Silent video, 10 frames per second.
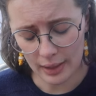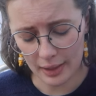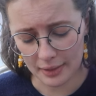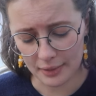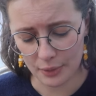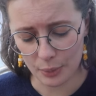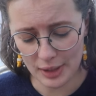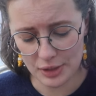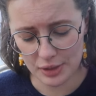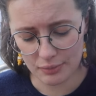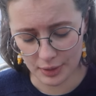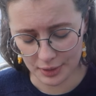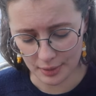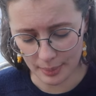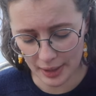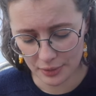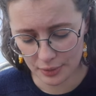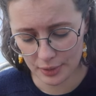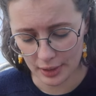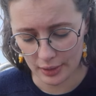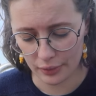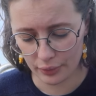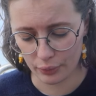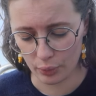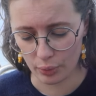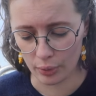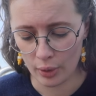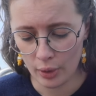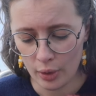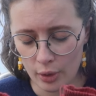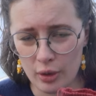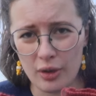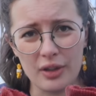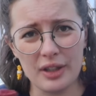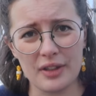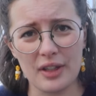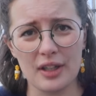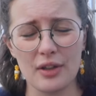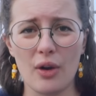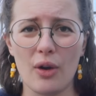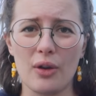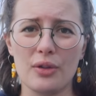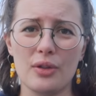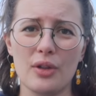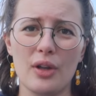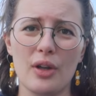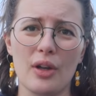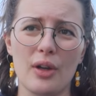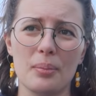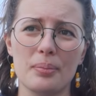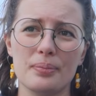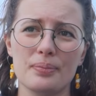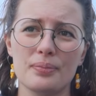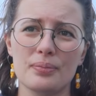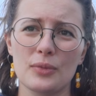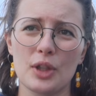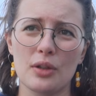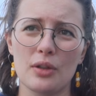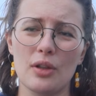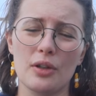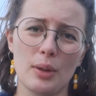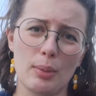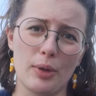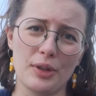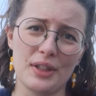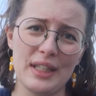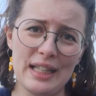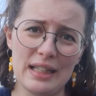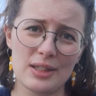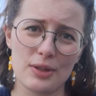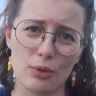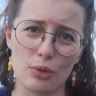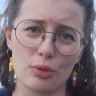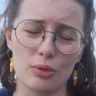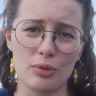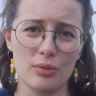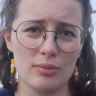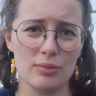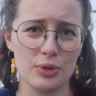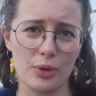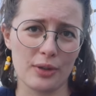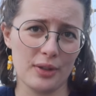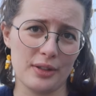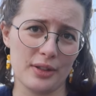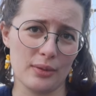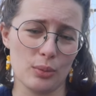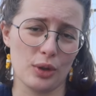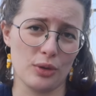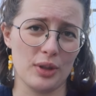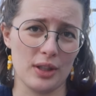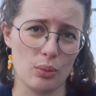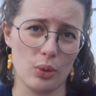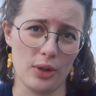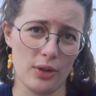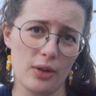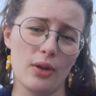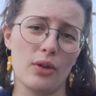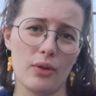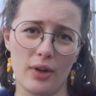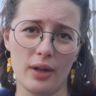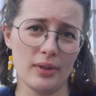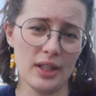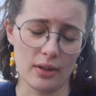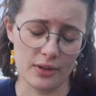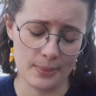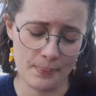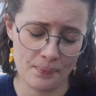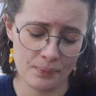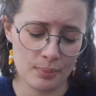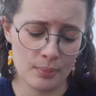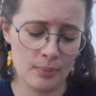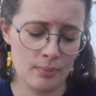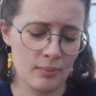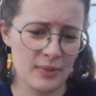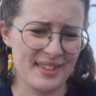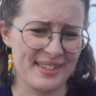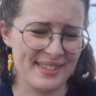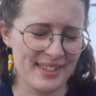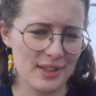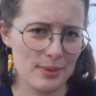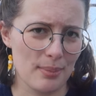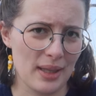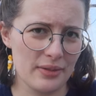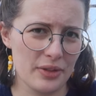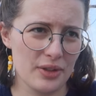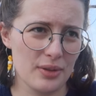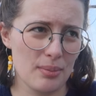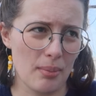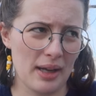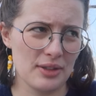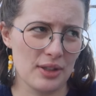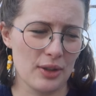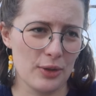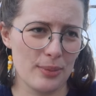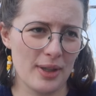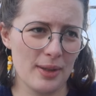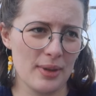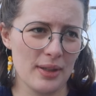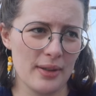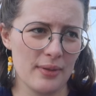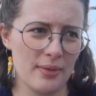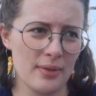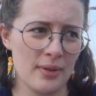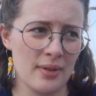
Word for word: And the way she written the pattern is for knitting it on um, uh, double pointed needles for sock knitting when you knit with the five needles. She does mention magic loop, I believe,